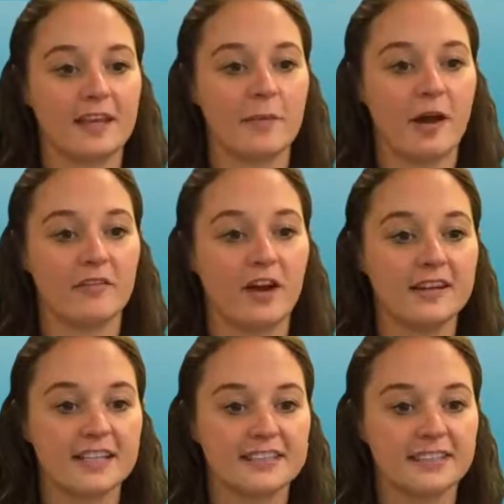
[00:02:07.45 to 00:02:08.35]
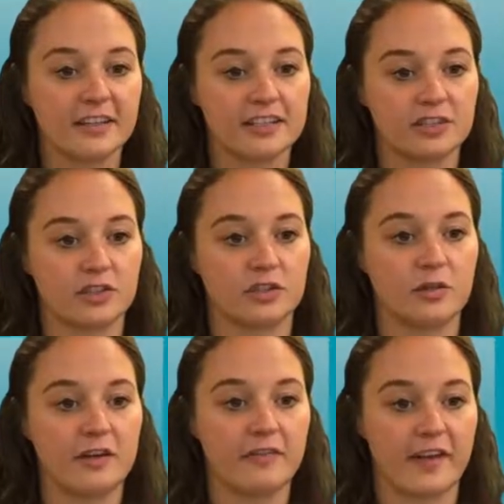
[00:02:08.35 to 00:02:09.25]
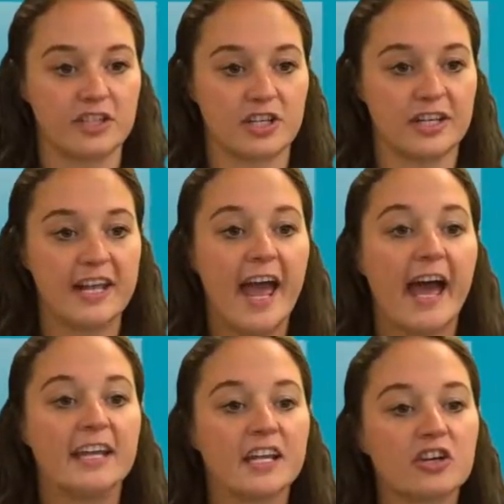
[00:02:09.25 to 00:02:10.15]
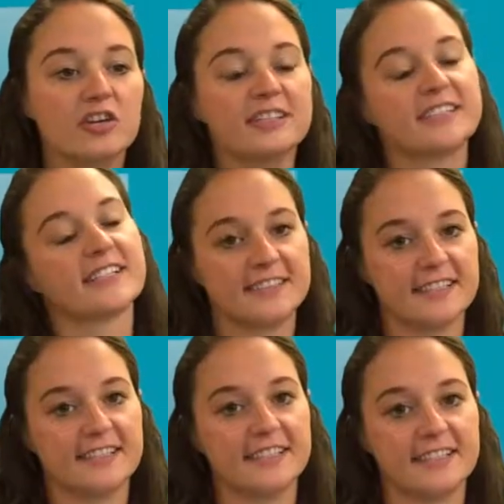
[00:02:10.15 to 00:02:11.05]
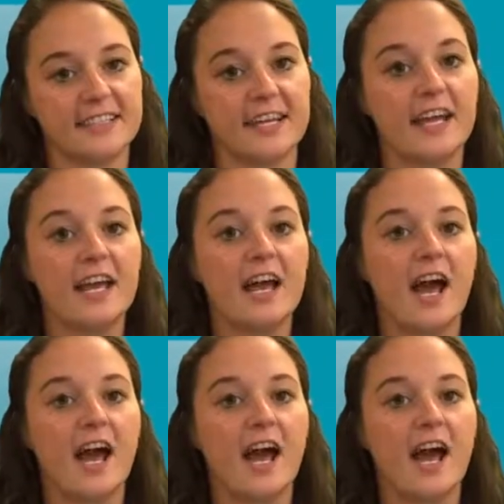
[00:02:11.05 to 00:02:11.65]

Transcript: the amount of unnecessary surgical intervention and increase the consistency